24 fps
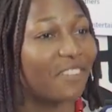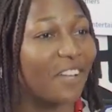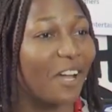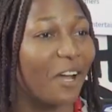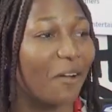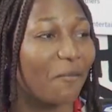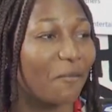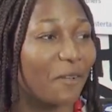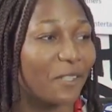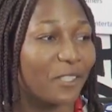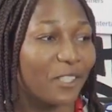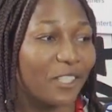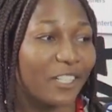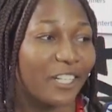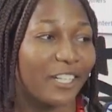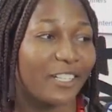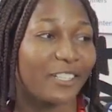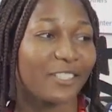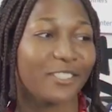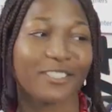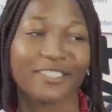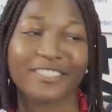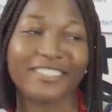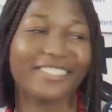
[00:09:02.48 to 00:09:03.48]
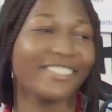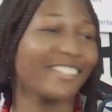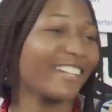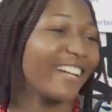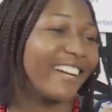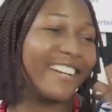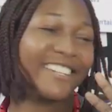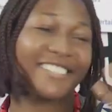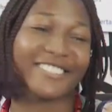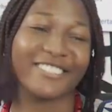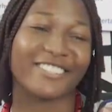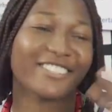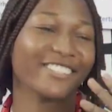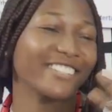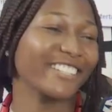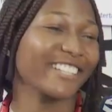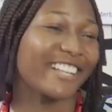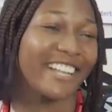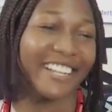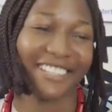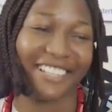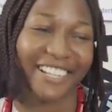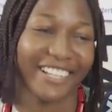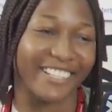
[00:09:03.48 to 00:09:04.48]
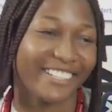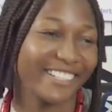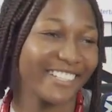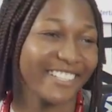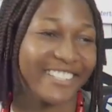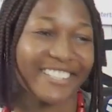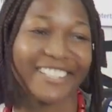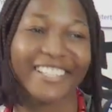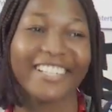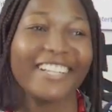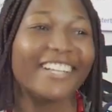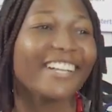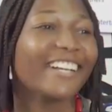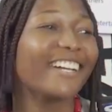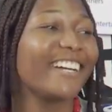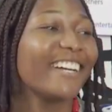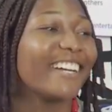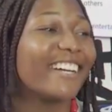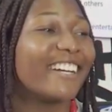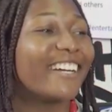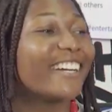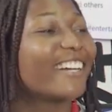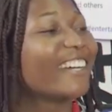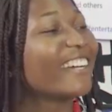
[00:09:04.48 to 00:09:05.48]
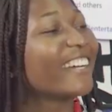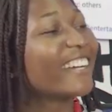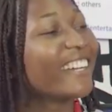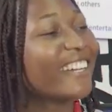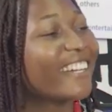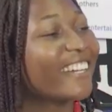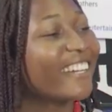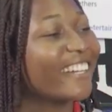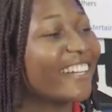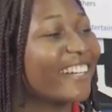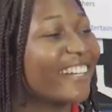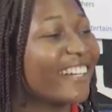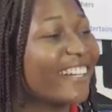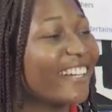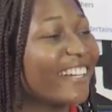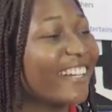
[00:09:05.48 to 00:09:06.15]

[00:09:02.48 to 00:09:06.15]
I'll make sure there is, there is nothing like that. Okay, what else?